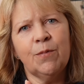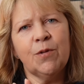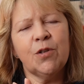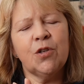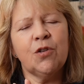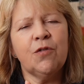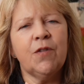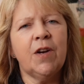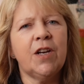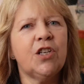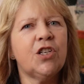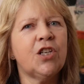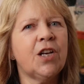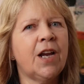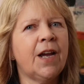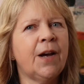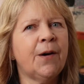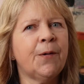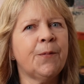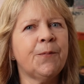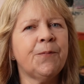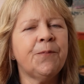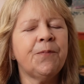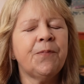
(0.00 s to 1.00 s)
stretch
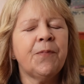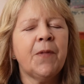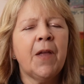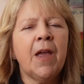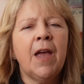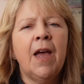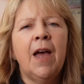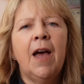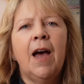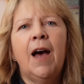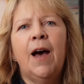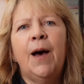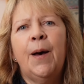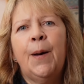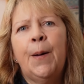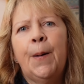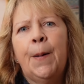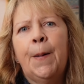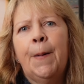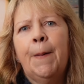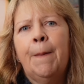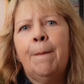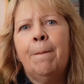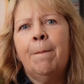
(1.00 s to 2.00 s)
out
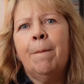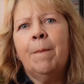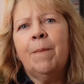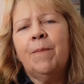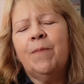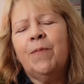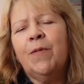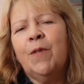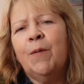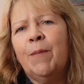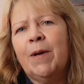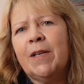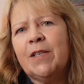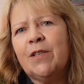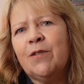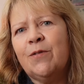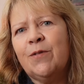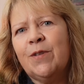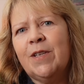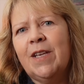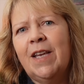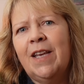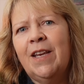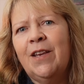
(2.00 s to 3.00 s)
the
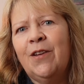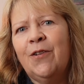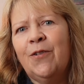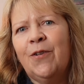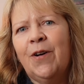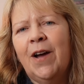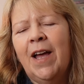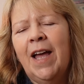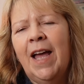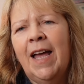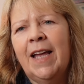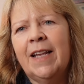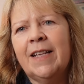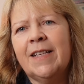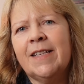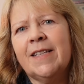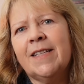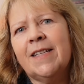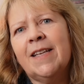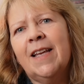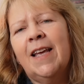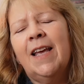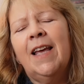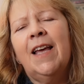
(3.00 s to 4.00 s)
muscles in your
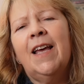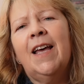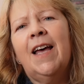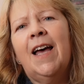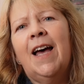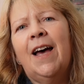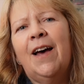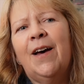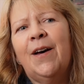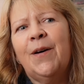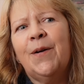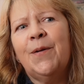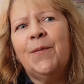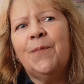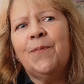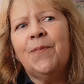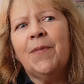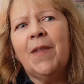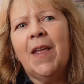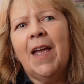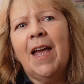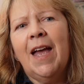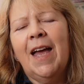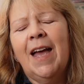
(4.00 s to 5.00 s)
hands,
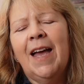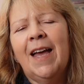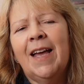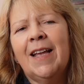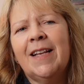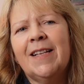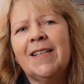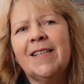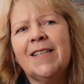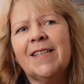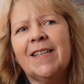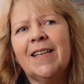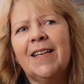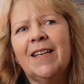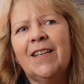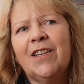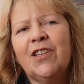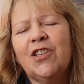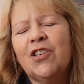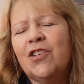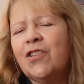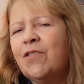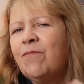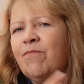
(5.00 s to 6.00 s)
and
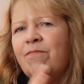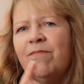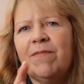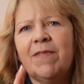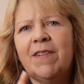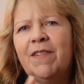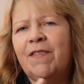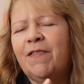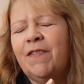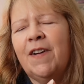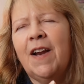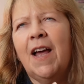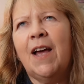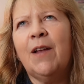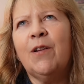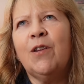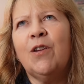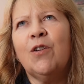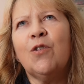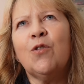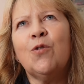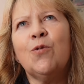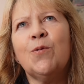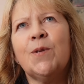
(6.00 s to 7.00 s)
just different.
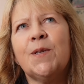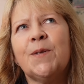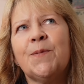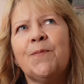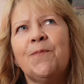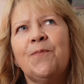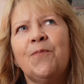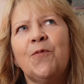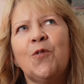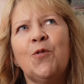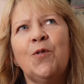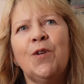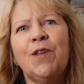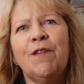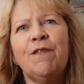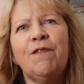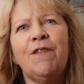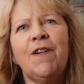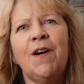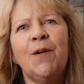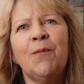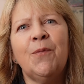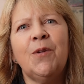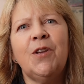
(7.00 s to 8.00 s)
And of course, what you
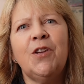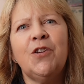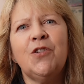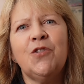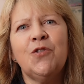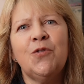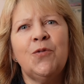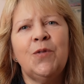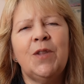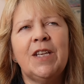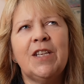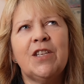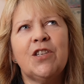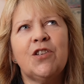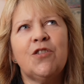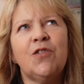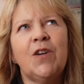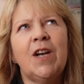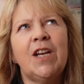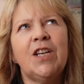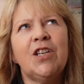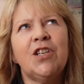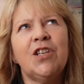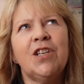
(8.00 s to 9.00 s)
find when you do these
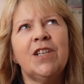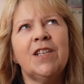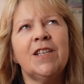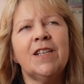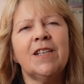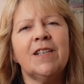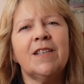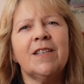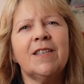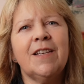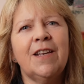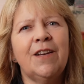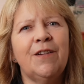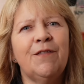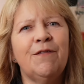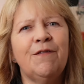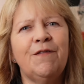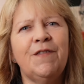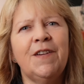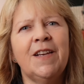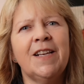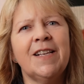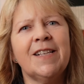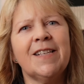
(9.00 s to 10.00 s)
stretches is certain
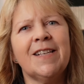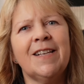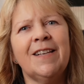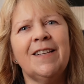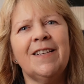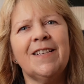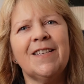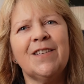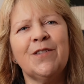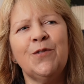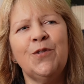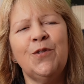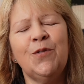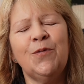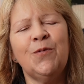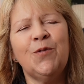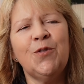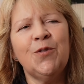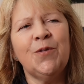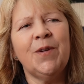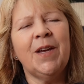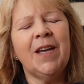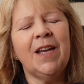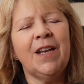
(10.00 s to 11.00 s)
things are so you
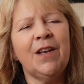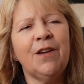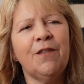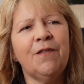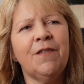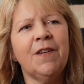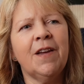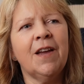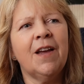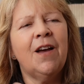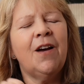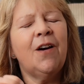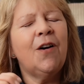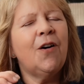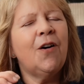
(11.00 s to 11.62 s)
do it and you think,